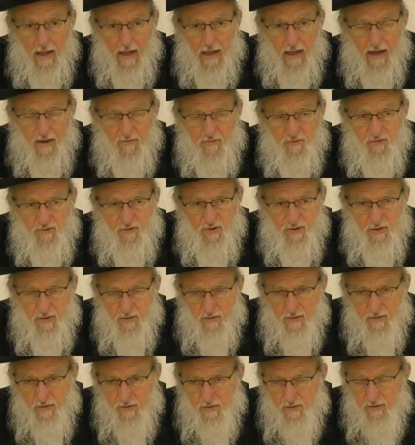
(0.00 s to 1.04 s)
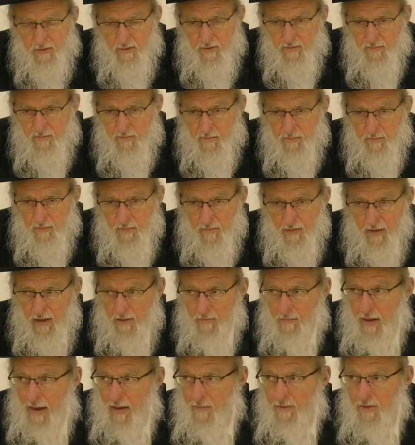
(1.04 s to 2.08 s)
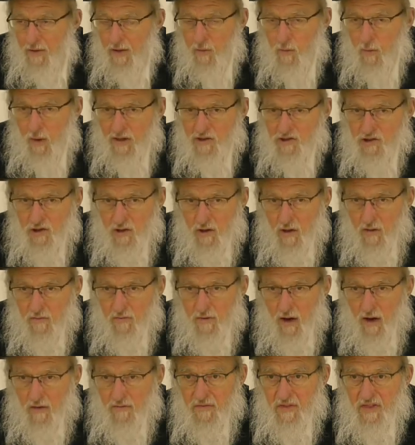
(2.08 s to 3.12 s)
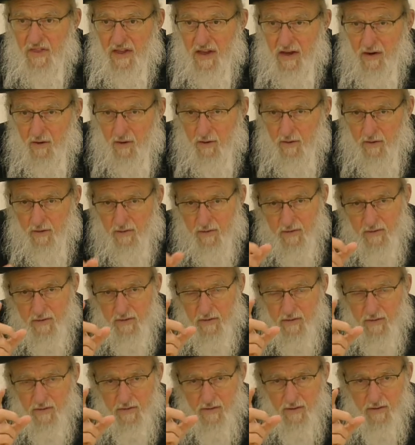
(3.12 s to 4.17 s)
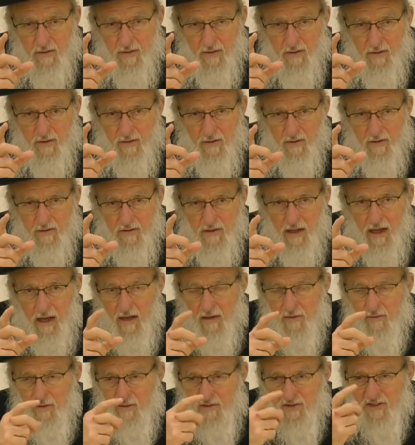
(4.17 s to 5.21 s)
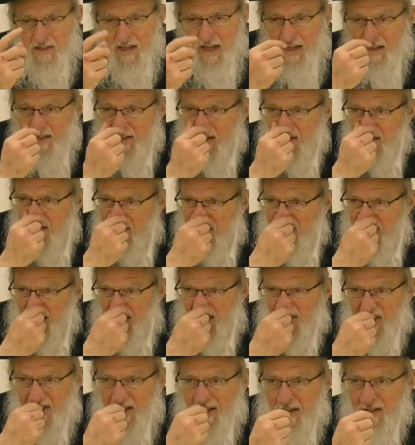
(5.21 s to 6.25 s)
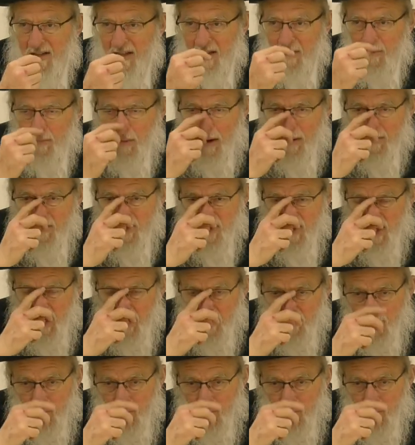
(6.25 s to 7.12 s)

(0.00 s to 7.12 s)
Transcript: if it may be the question of their not understanding and thinking that the prophecy came